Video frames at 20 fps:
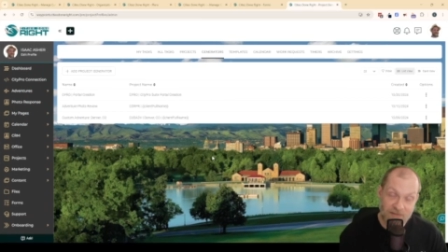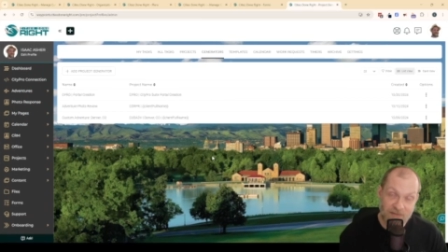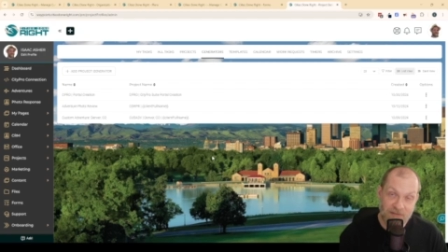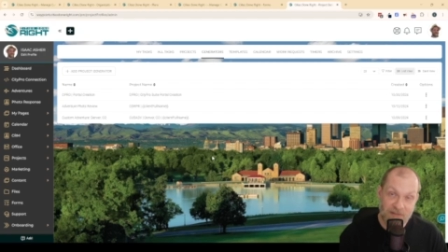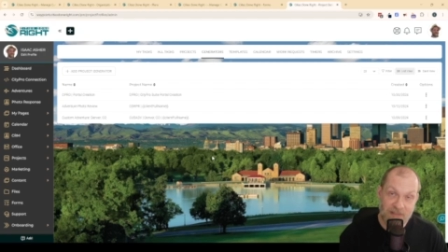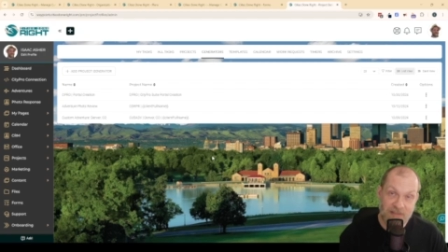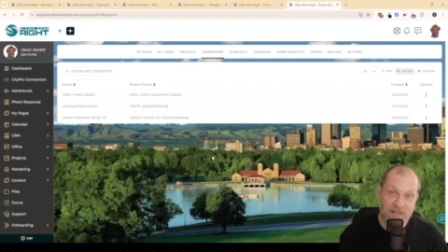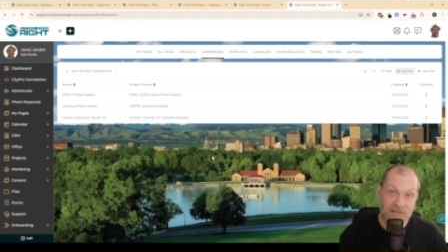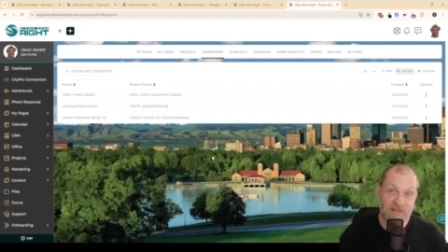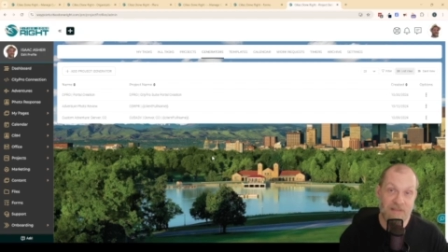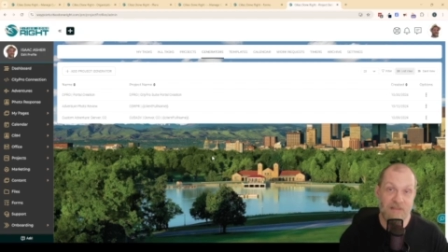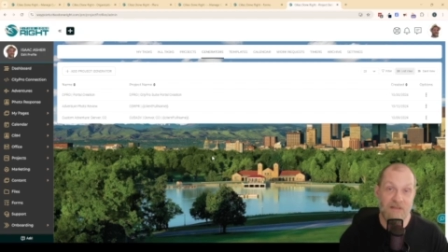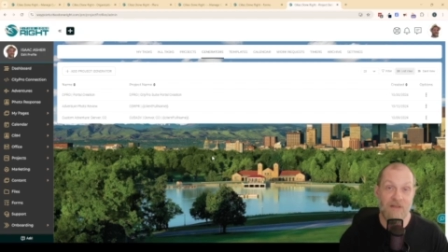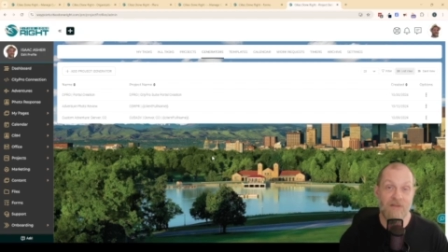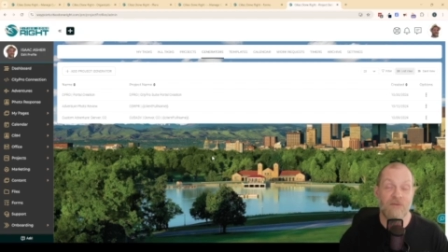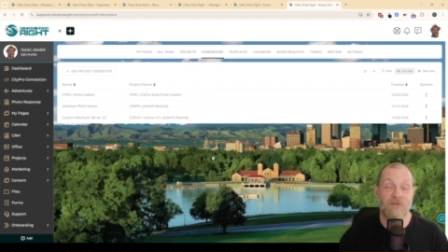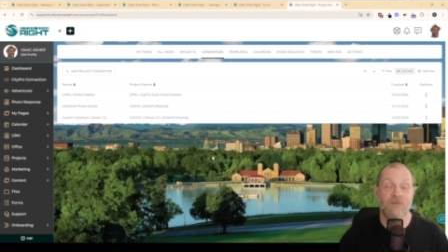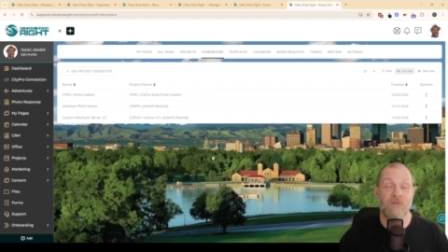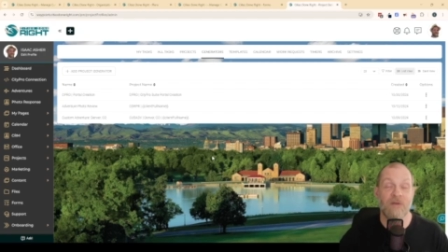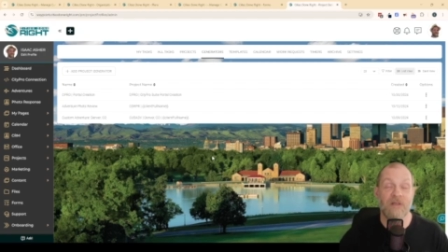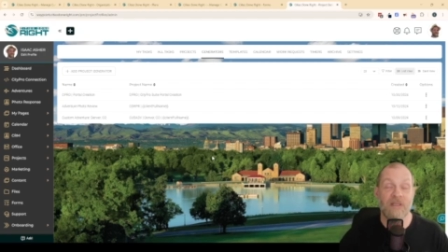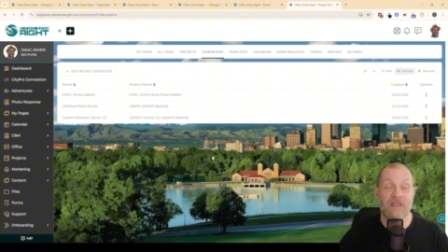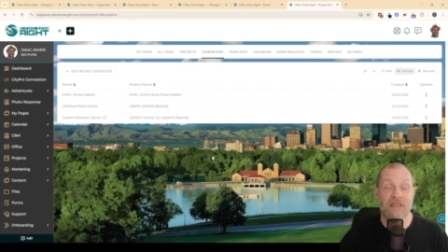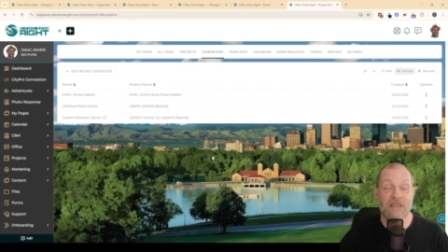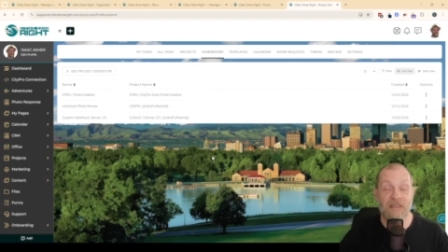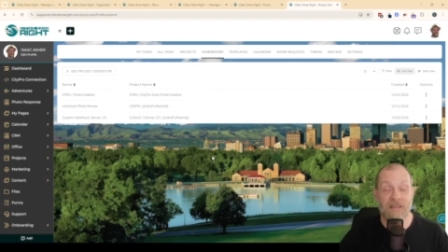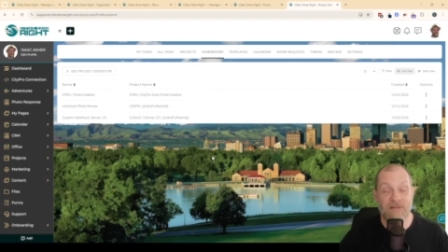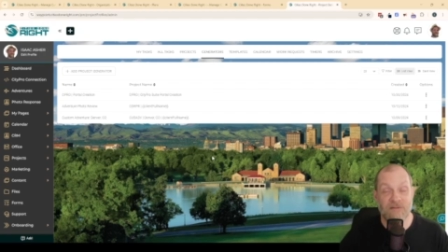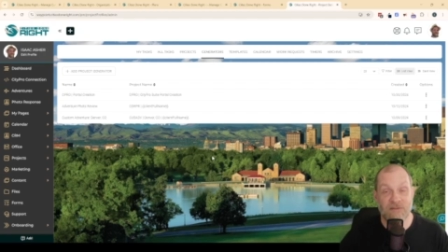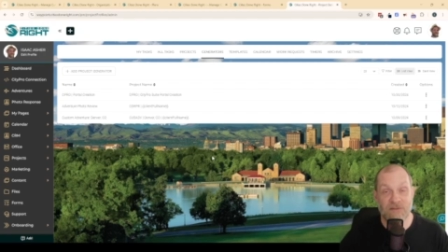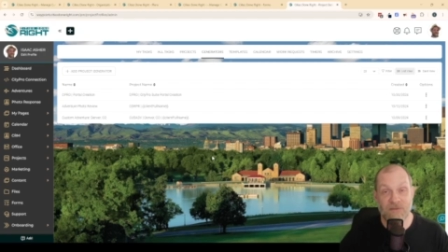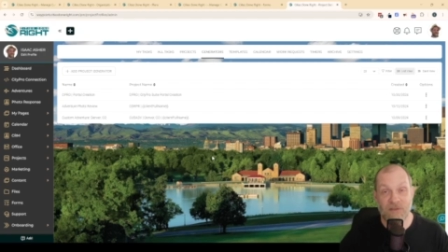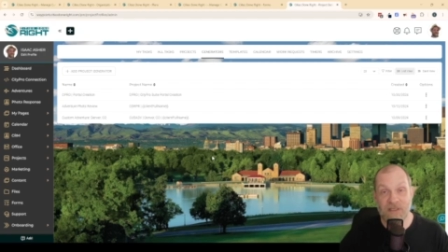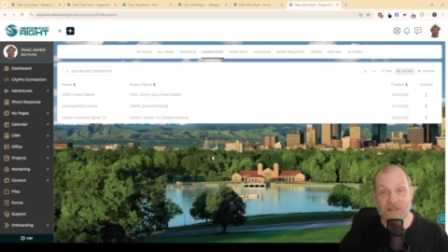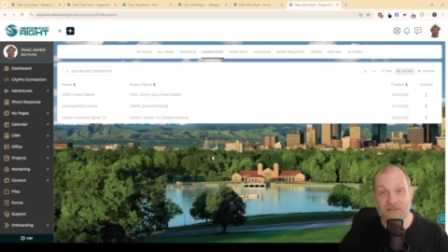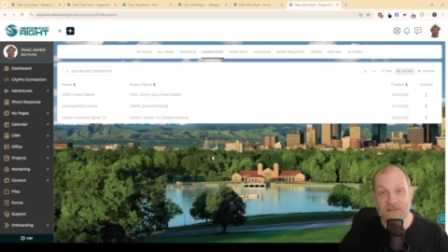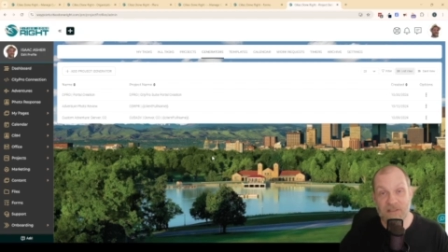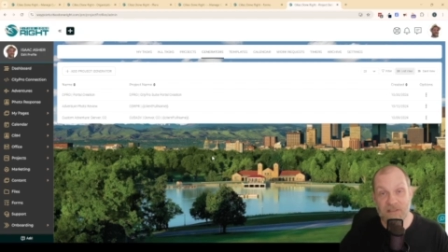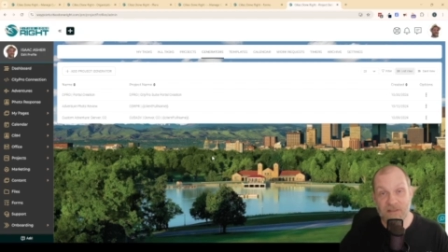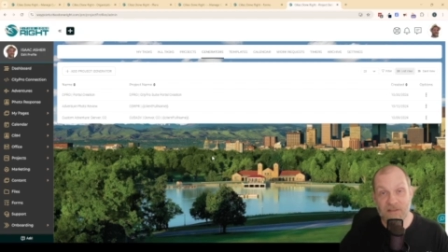This is another really
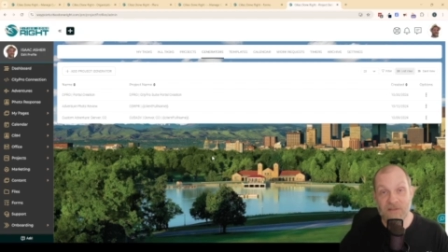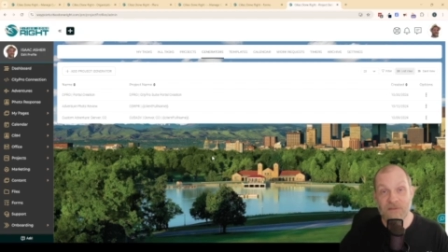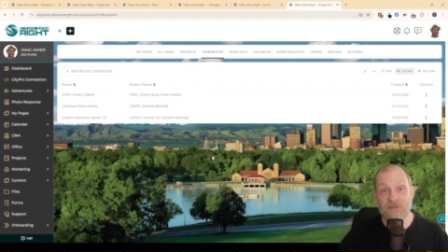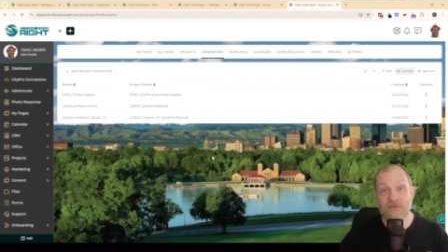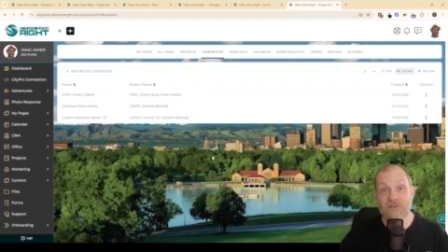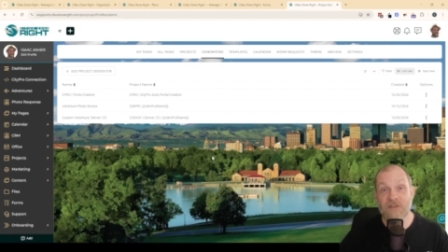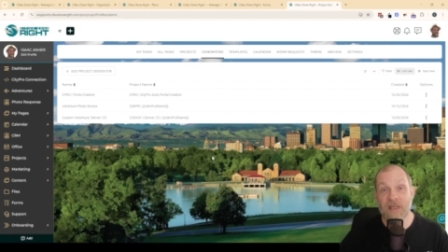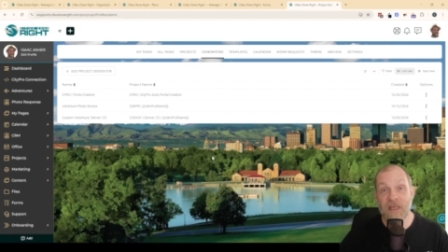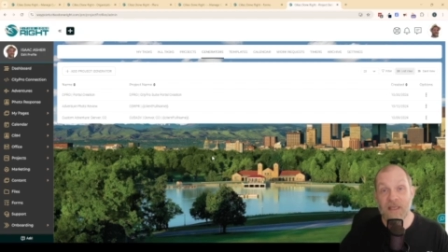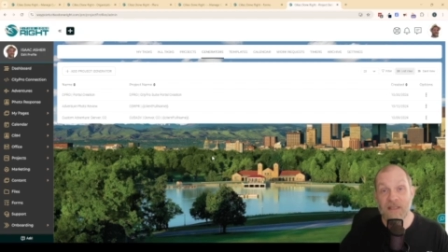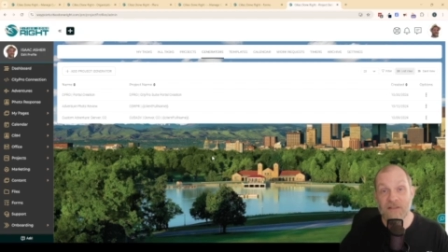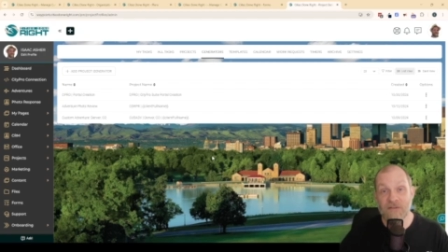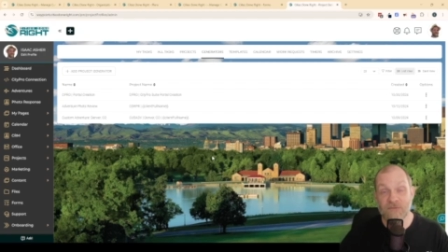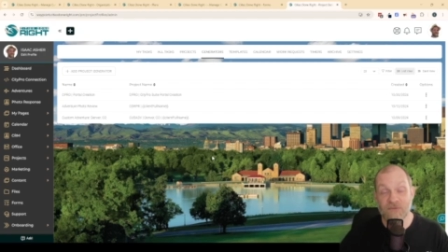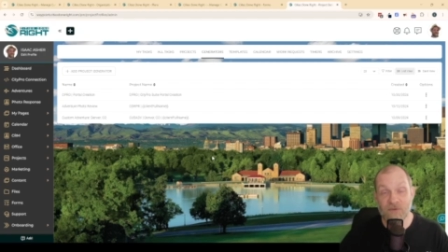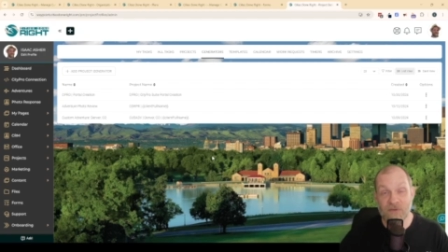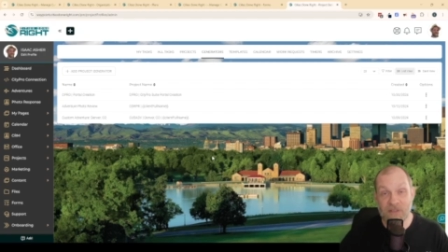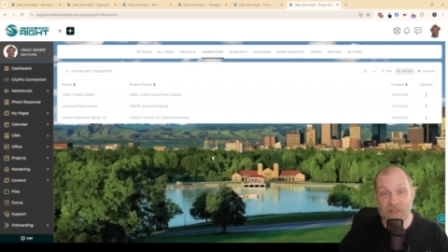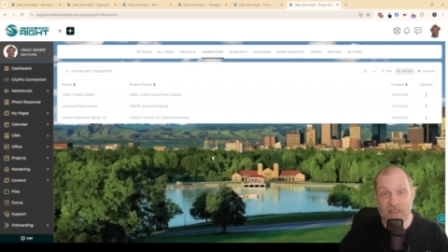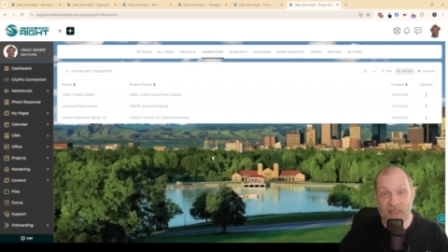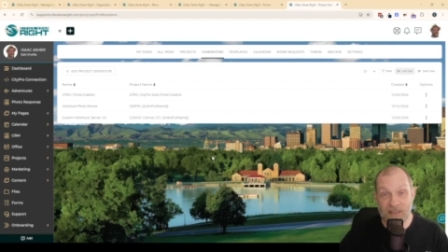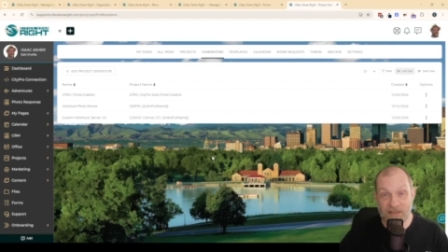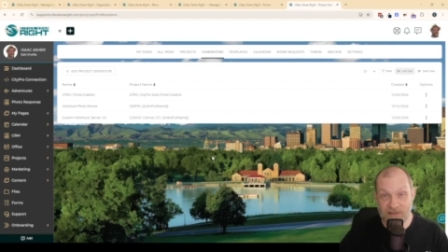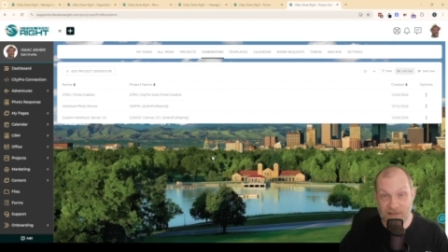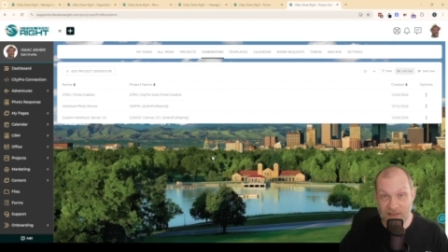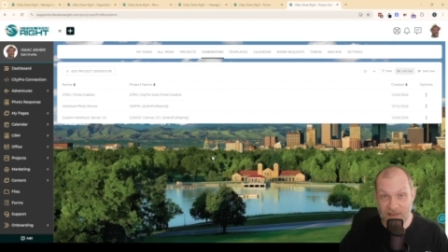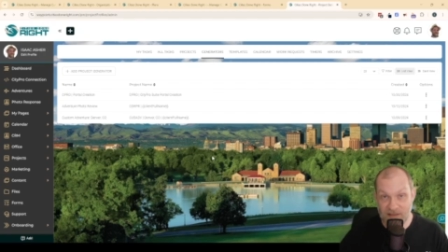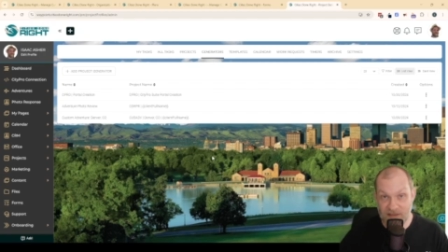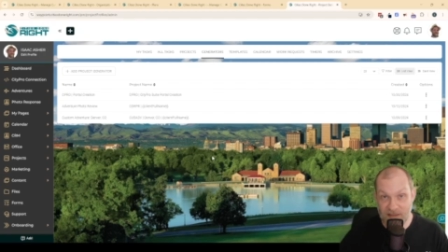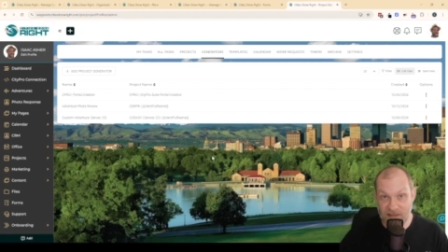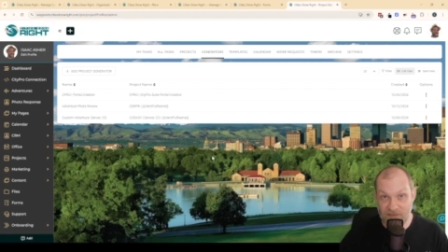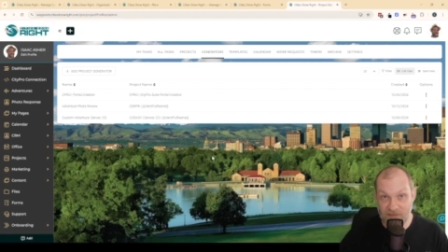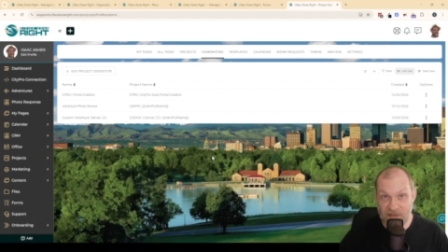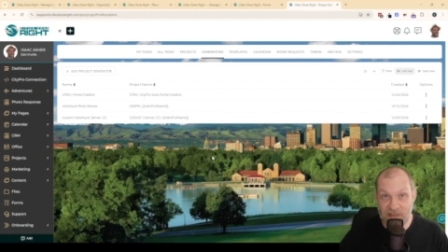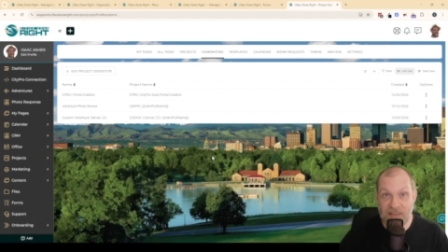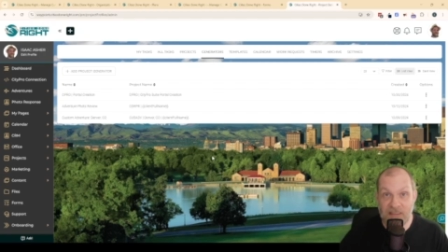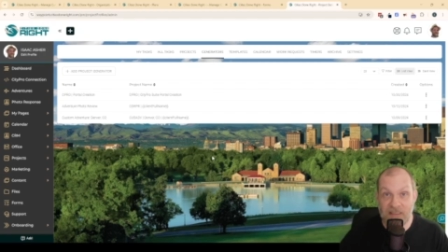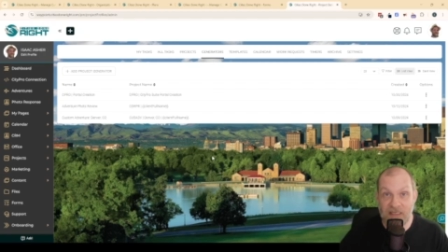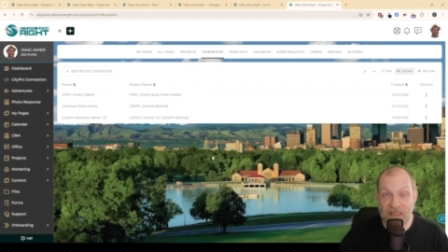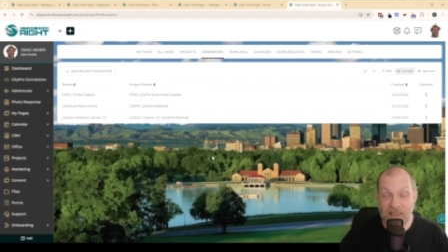interesting use case for the last
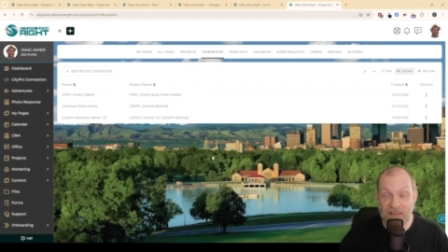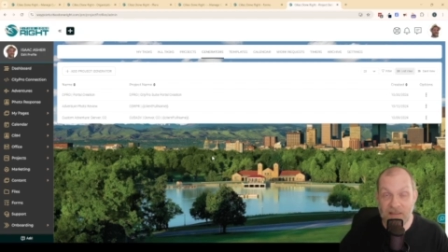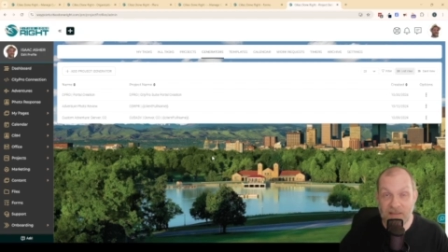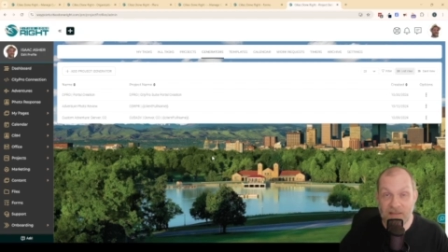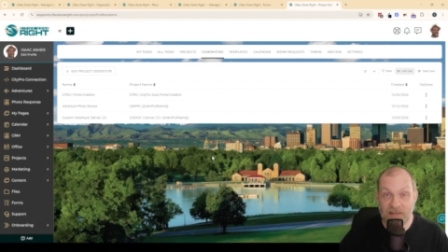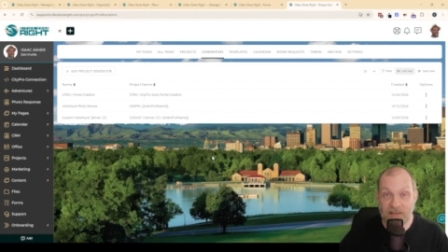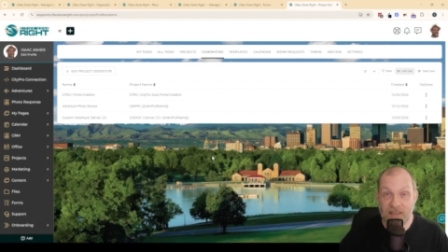activity date.